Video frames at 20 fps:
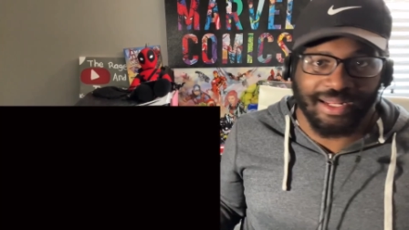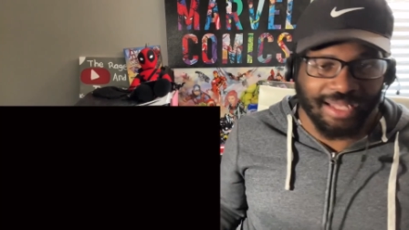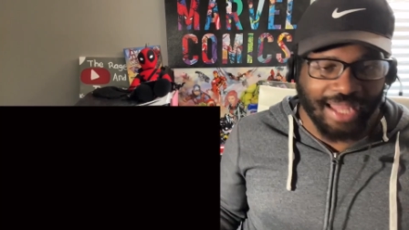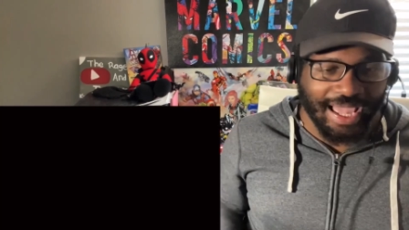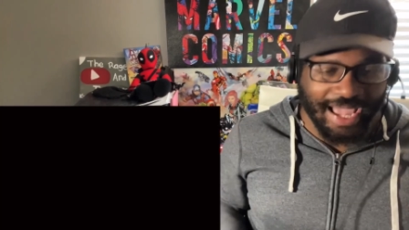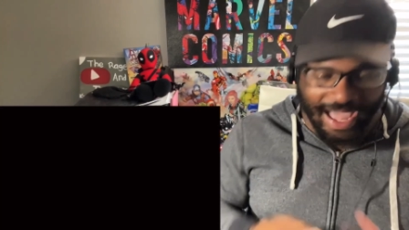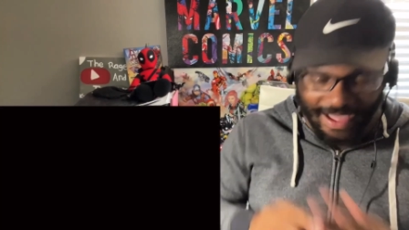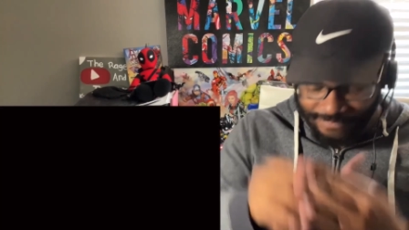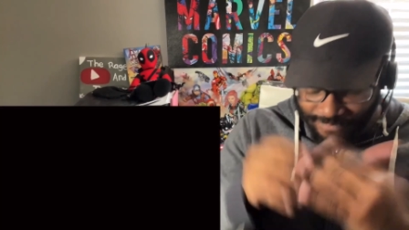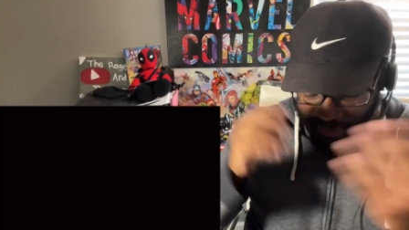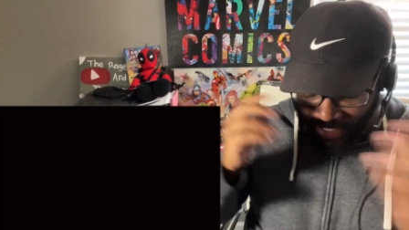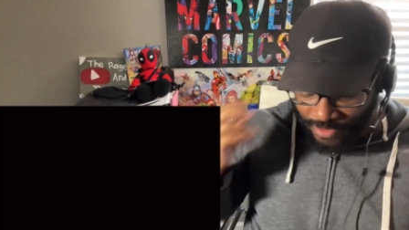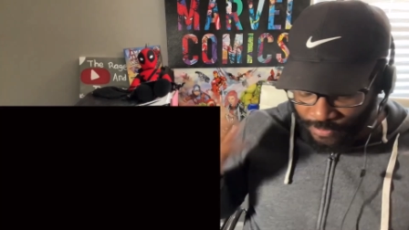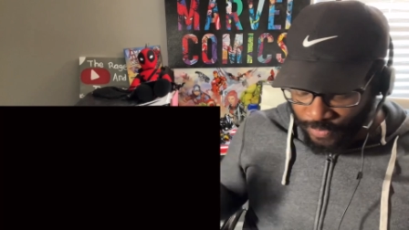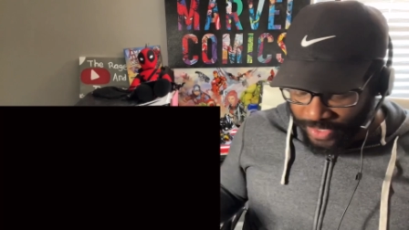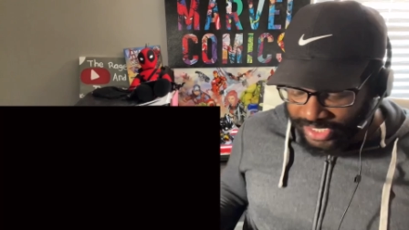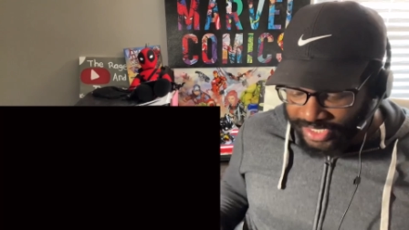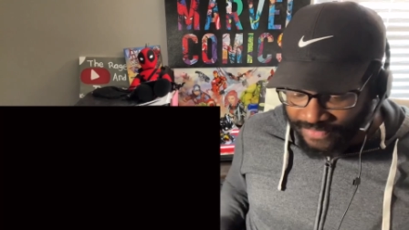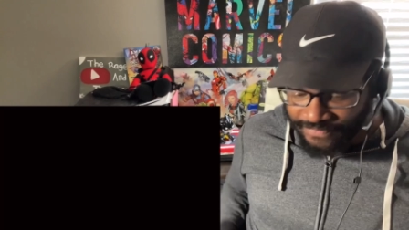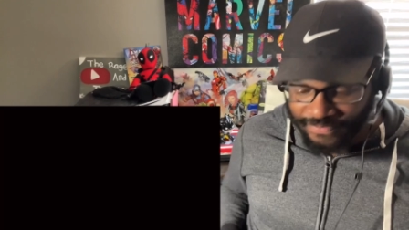Like I've been
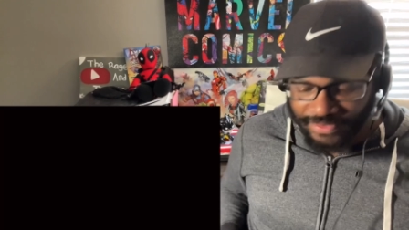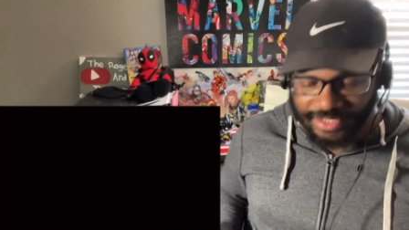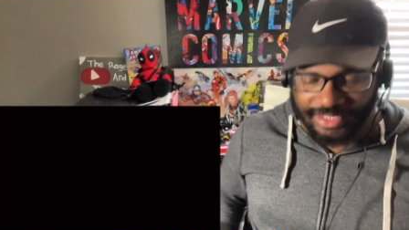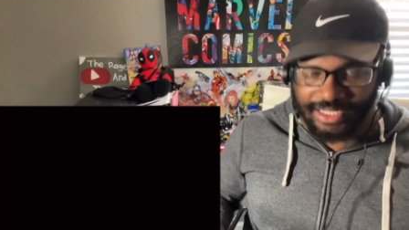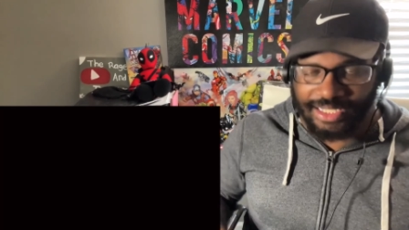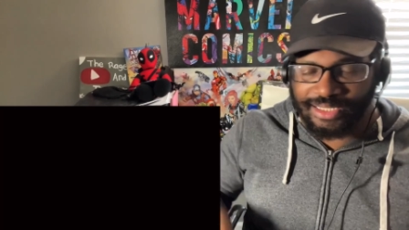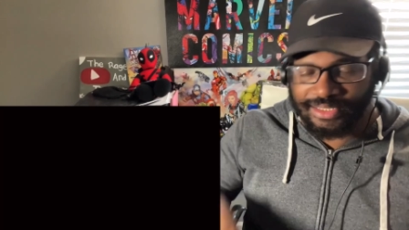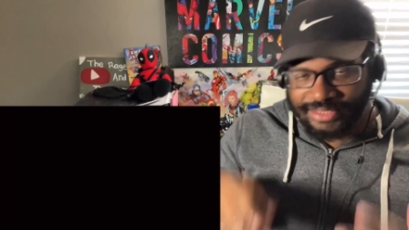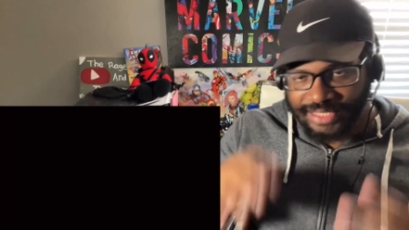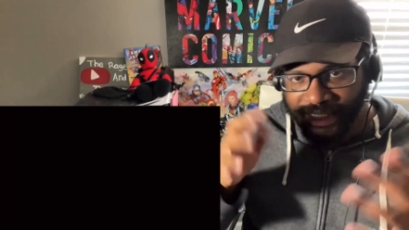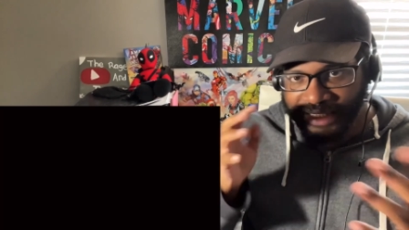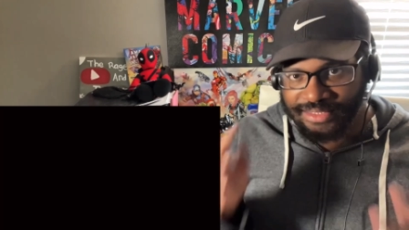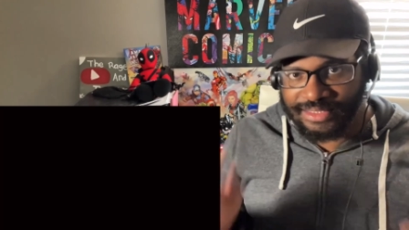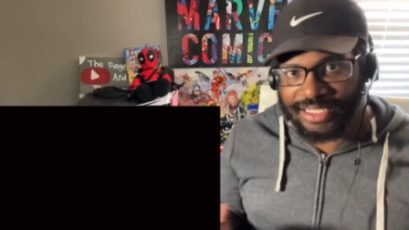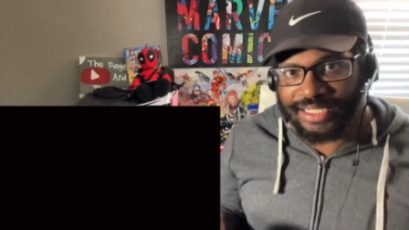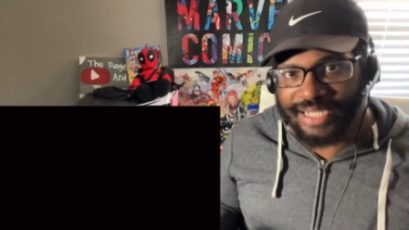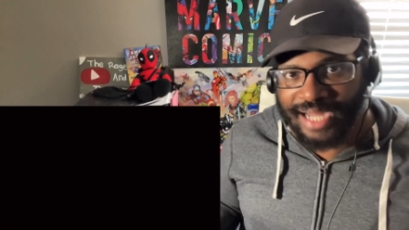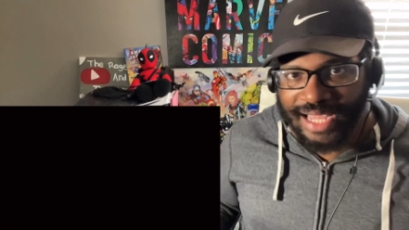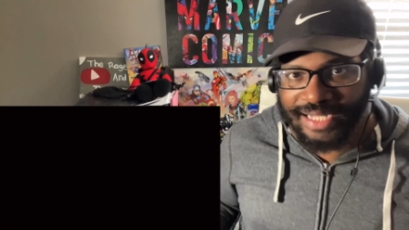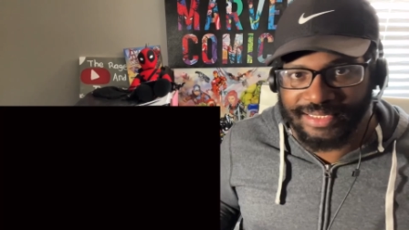waiting for this. It
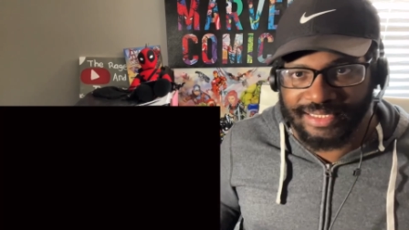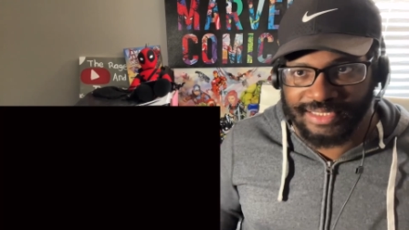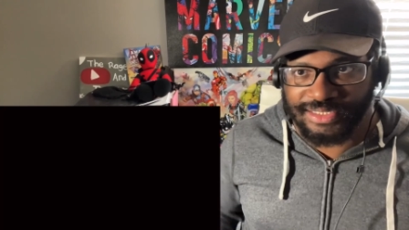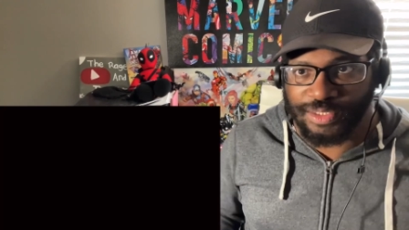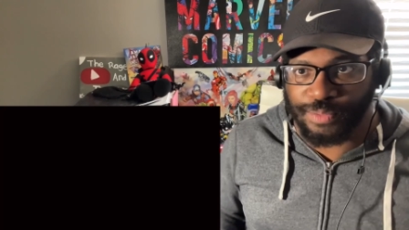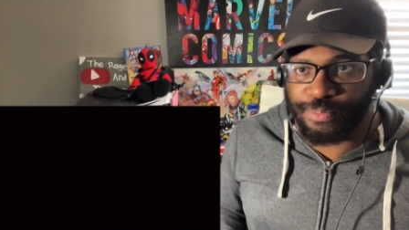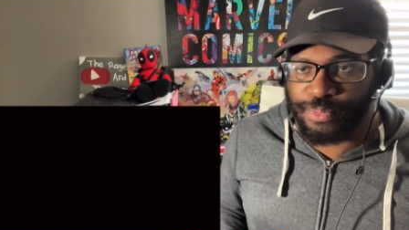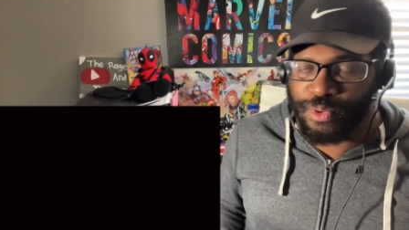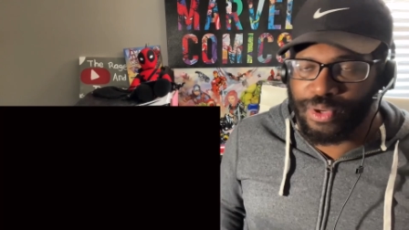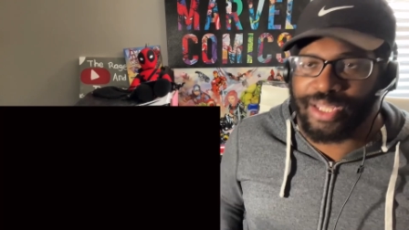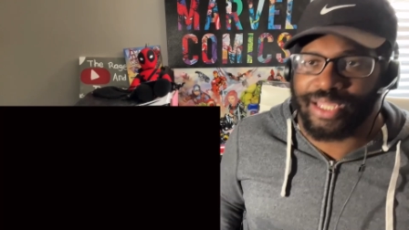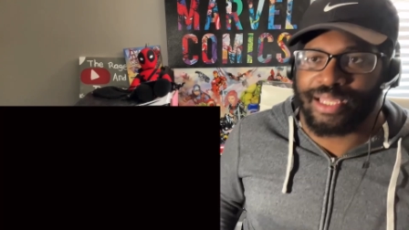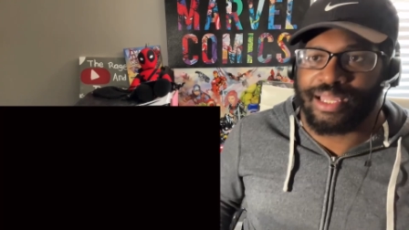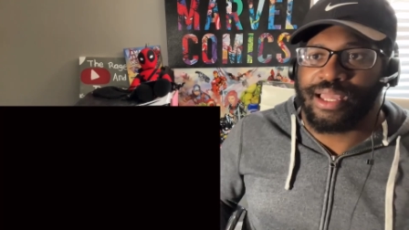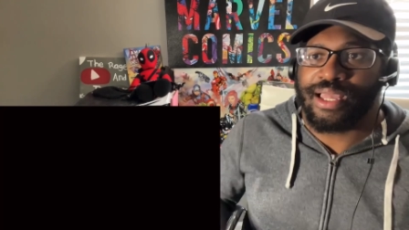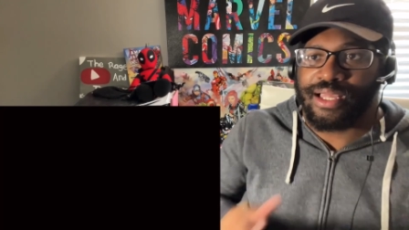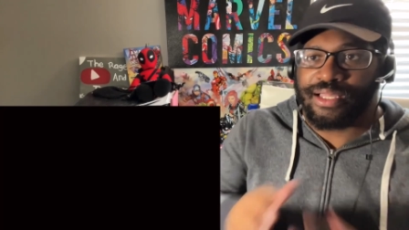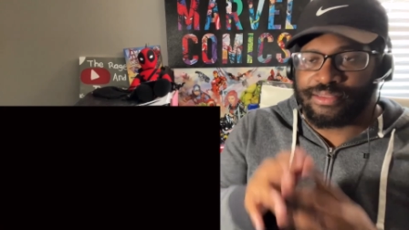did not disappoint.